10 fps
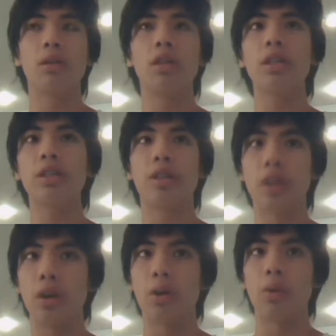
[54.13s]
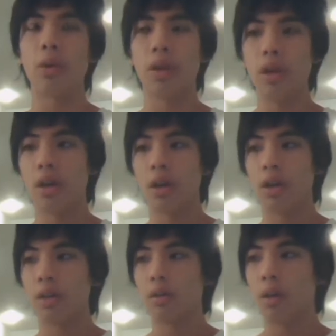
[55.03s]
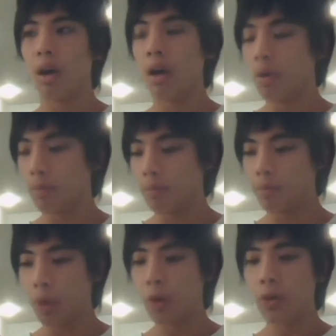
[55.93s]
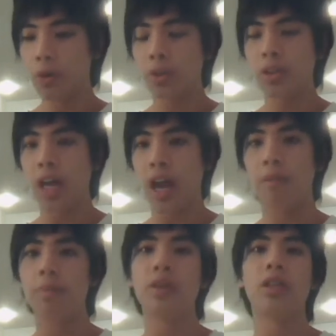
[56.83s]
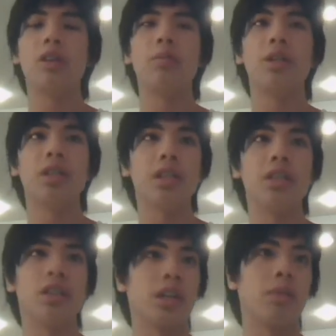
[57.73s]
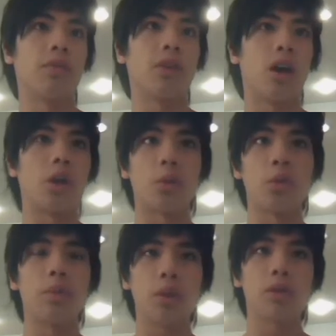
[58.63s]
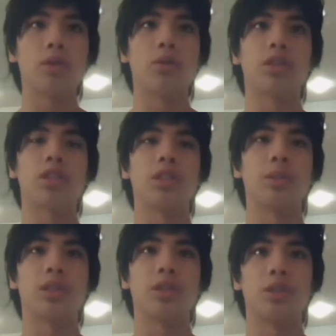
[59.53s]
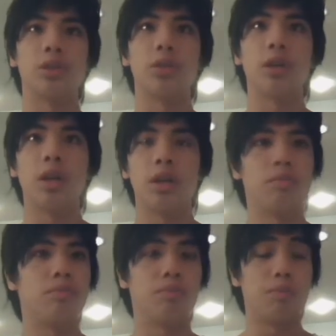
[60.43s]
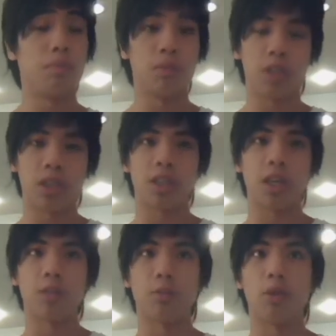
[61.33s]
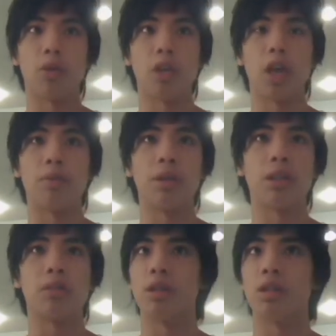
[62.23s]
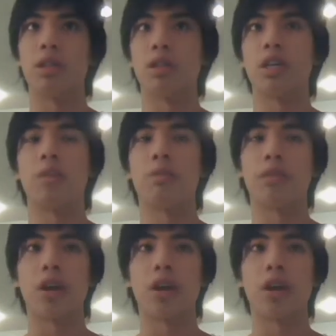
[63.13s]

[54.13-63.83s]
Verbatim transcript: yes and no murders have been committed in the name of God. We both know this to be true, just as murders have been committed in the name of